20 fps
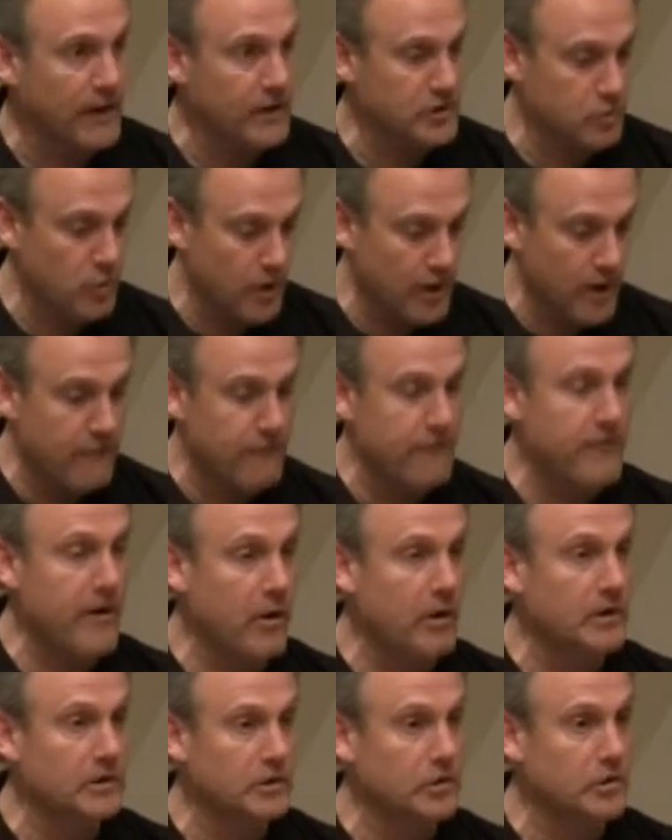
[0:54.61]
I just want a
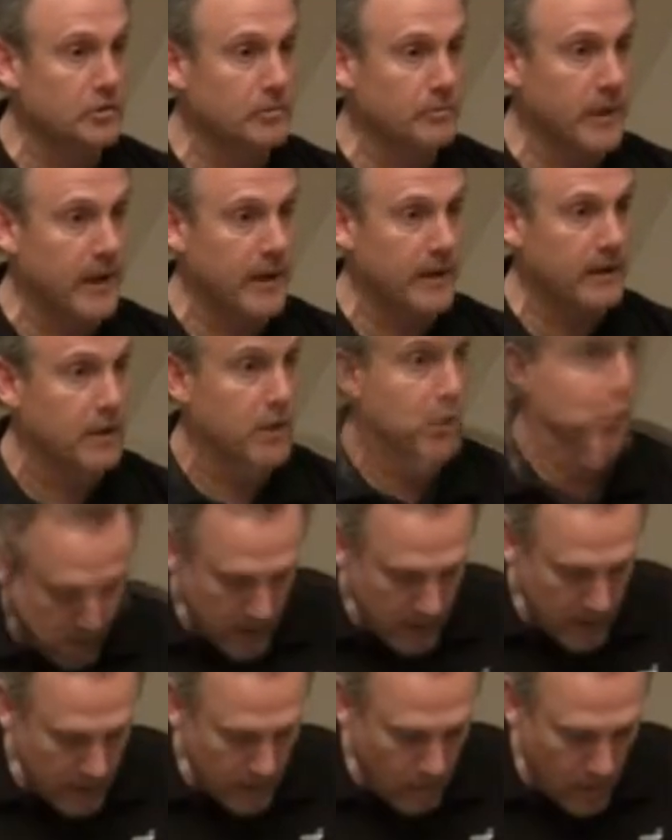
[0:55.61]
very little bit.
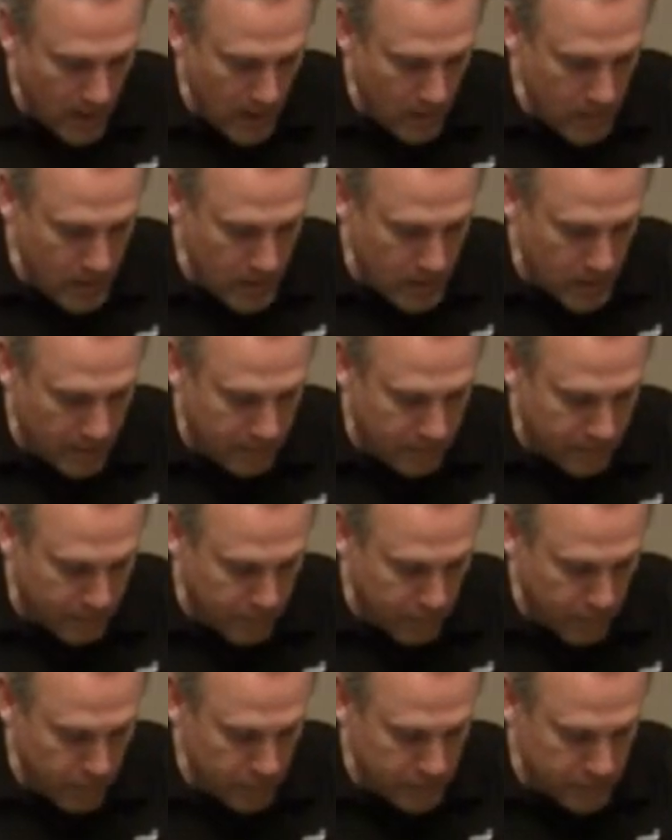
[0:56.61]
And the way we cut
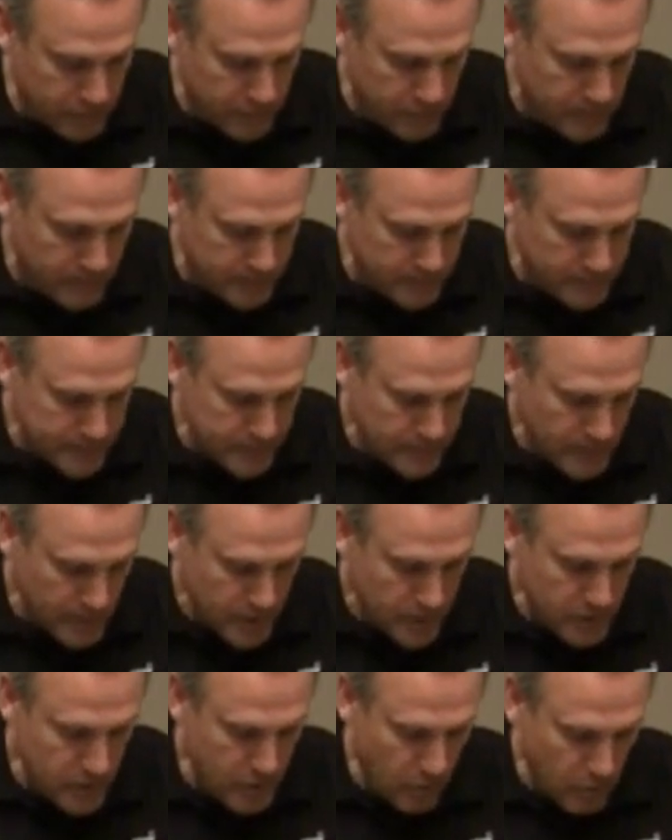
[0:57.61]
fruit,
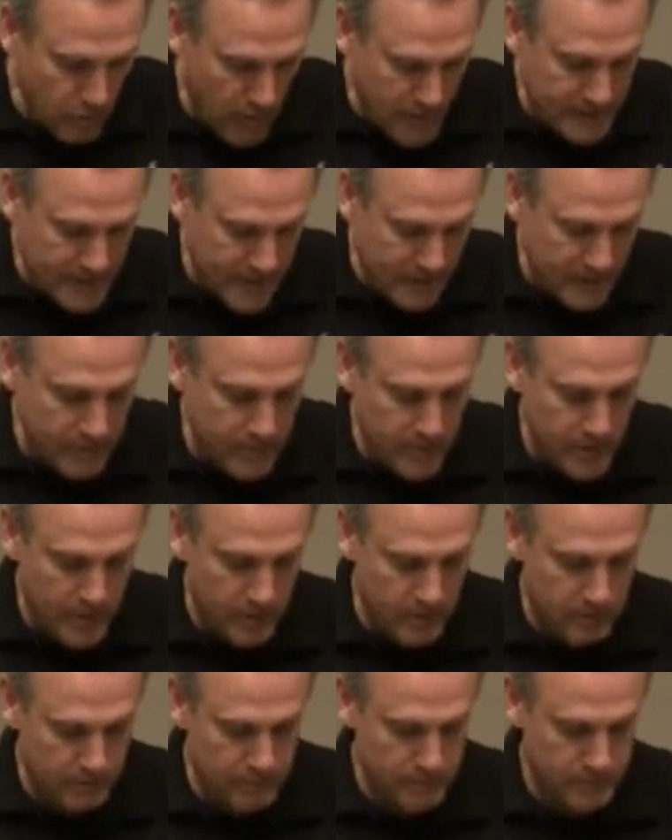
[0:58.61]
you go right down the
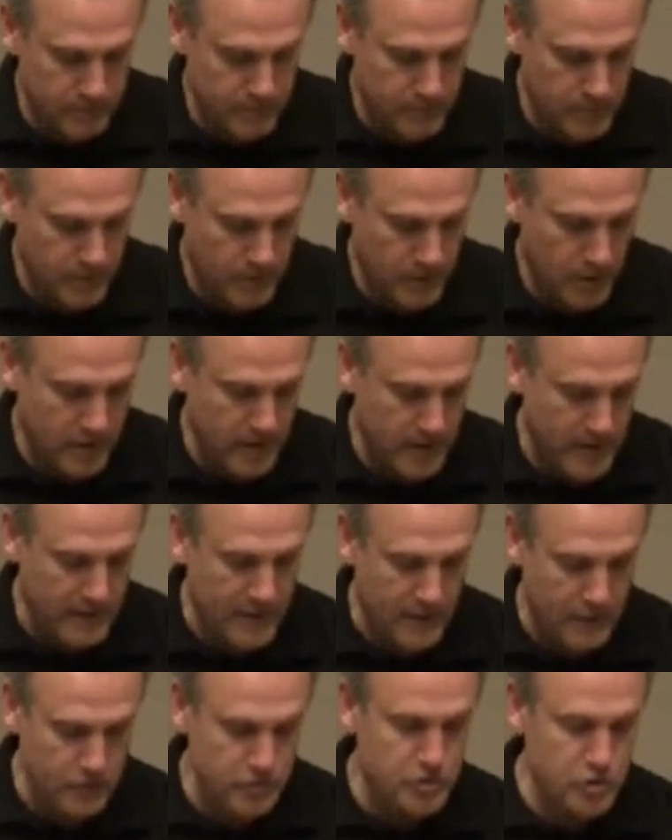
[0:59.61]
middle. Okay,
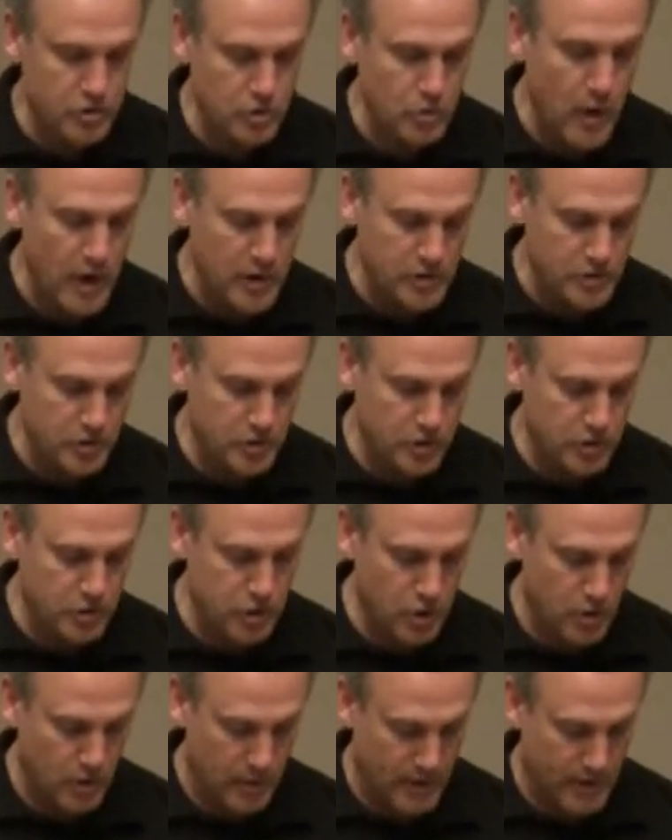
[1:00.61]
now there's two ways you can
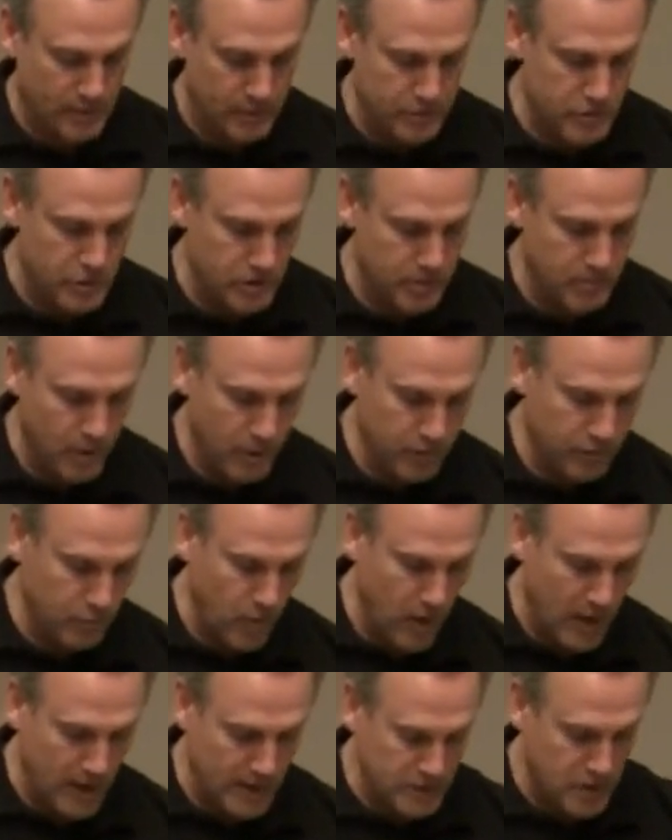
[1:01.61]
do it. I'm going to show you both
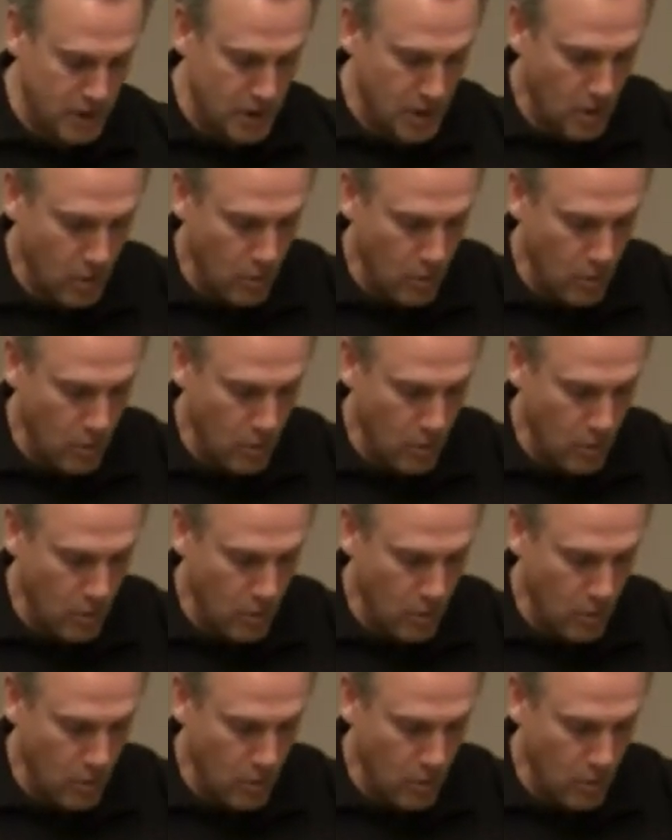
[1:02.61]
ways.